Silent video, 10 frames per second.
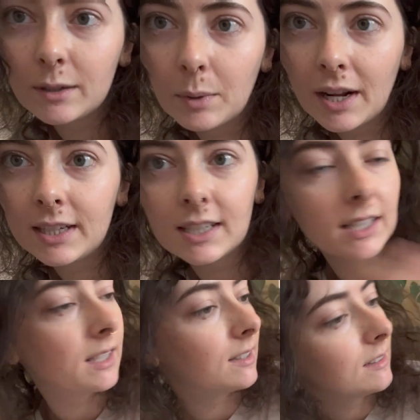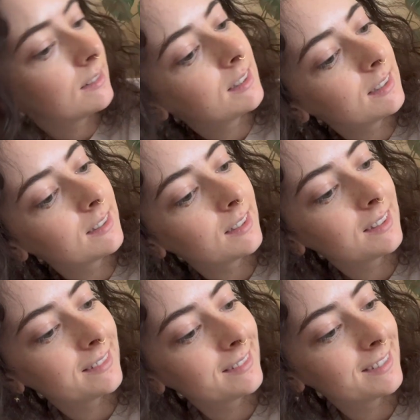what I did.
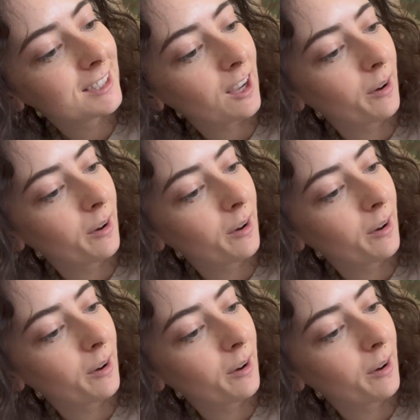So